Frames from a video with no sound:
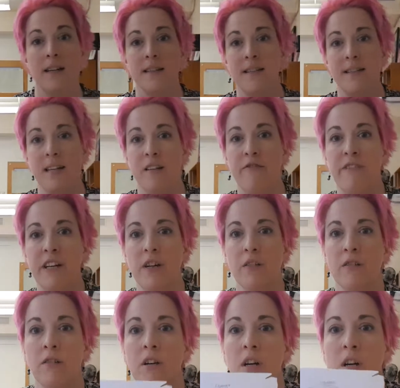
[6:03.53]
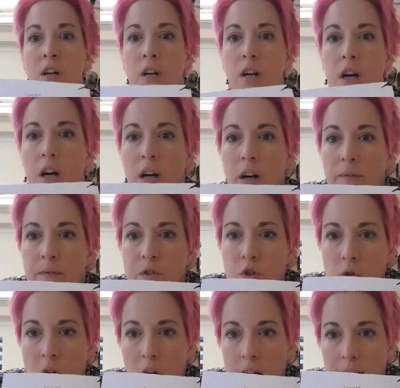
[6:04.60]
stick figure
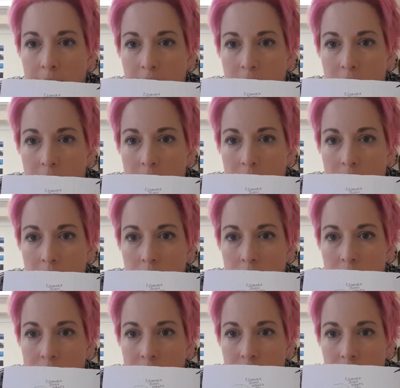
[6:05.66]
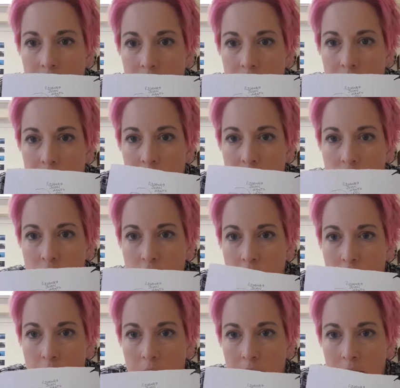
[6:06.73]
drawing of
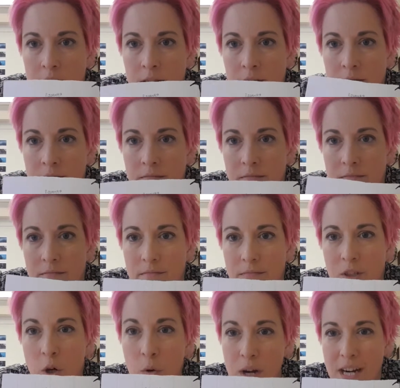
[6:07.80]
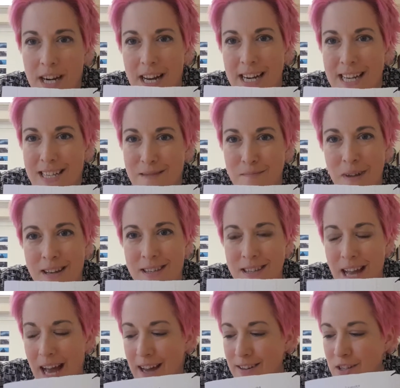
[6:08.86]
John Green and his
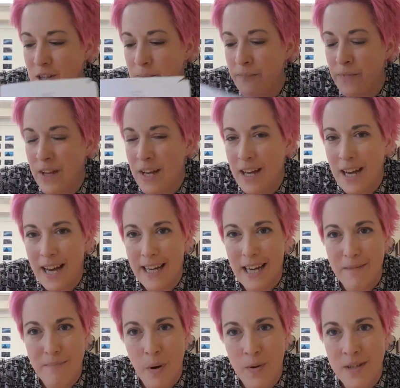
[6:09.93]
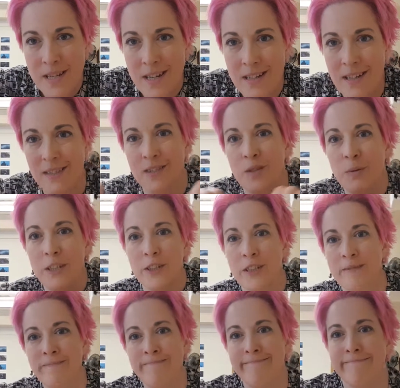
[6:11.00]
mustache, and I posted it on Twitter,
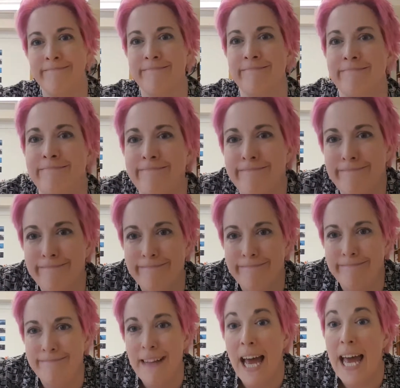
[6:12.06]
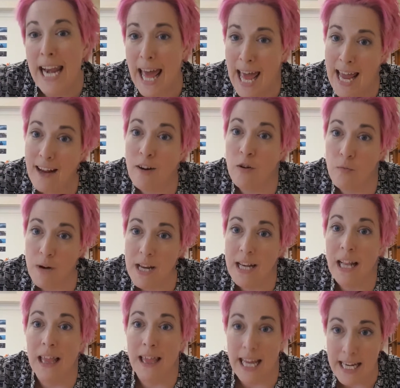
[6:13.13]
and Hank
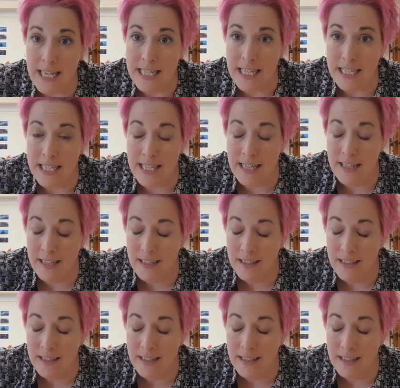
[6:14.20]
Green liked it.